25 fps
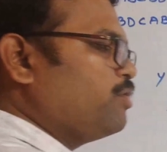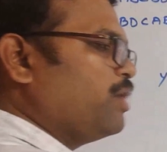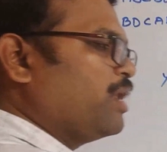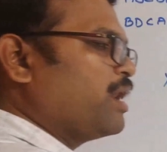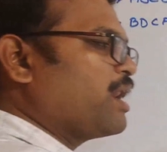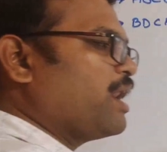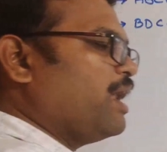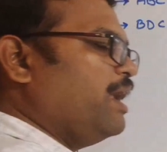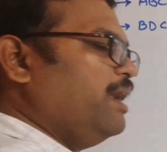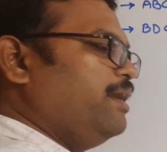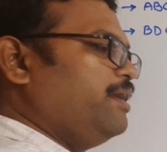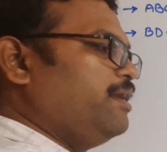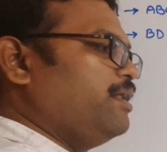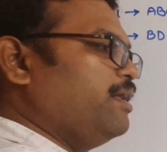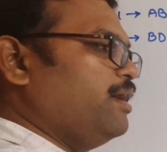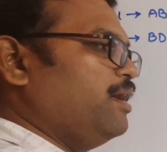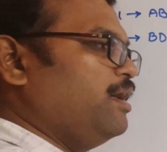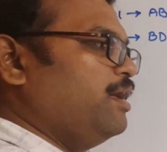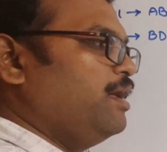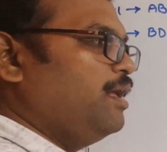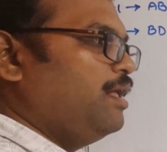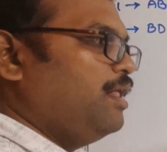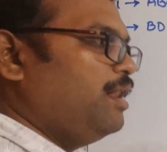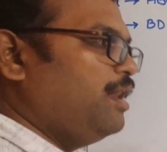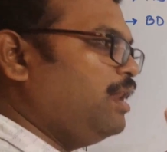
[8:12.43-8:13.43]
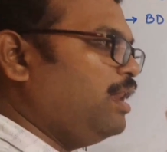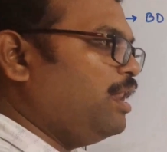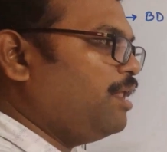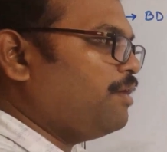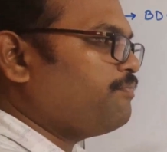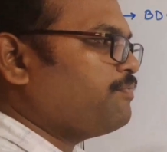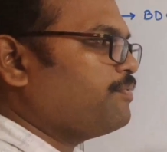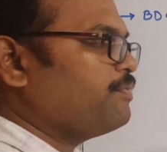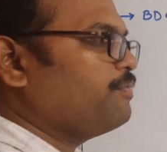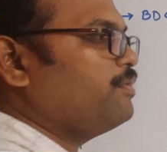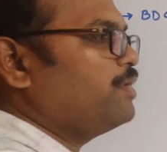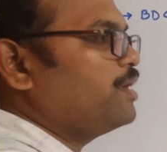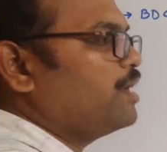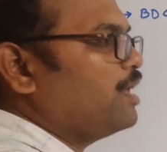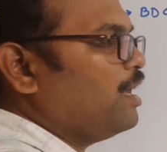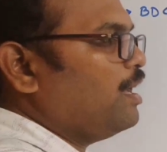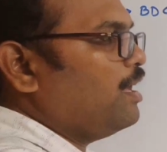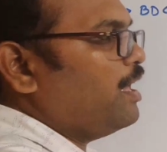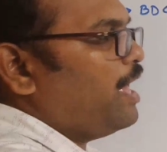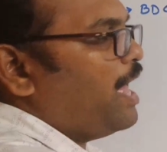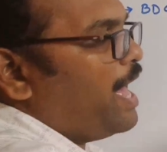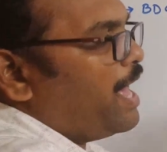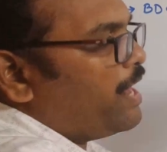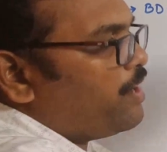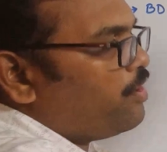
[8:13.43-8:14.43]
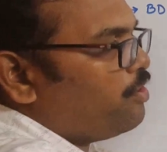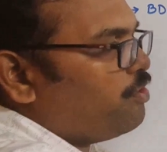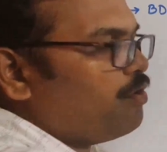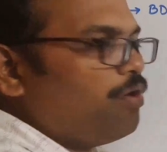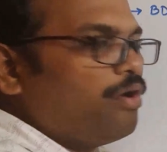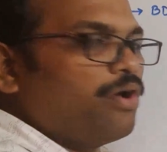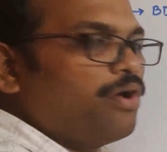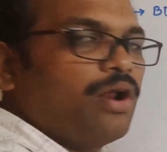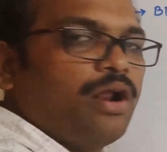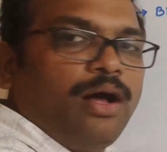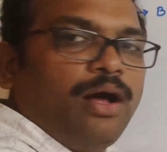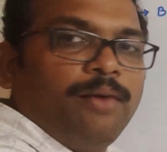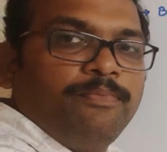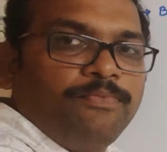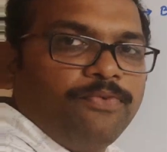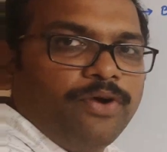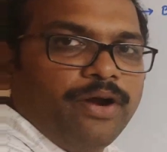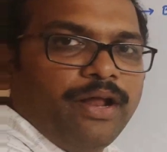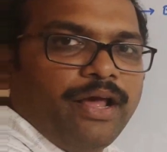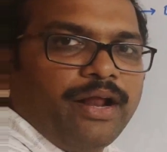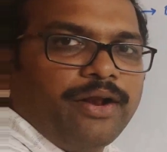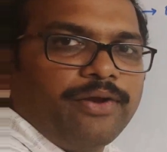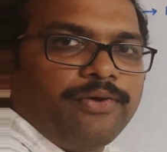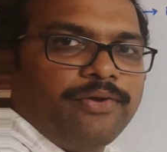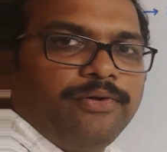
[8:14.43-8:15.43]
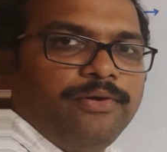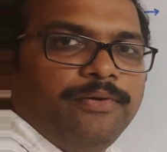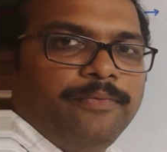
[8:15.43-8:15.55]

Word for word: can write the leftward arrow or upward arrow.